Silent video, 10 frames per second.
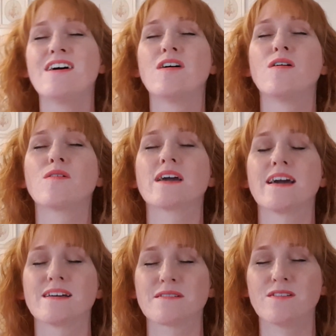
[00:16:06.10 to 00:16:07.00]

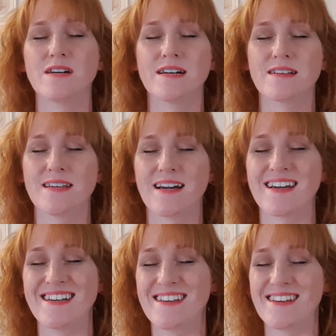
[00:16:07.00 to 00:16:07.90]
Okay, let's
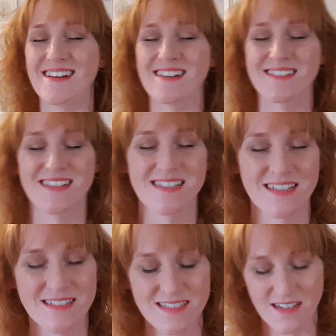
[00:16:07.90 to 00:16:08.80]

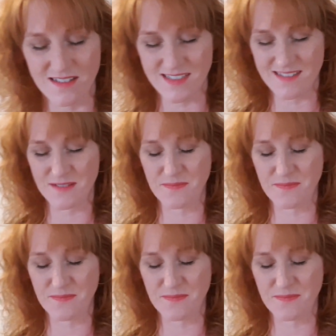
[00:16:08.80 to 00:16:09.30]
get started.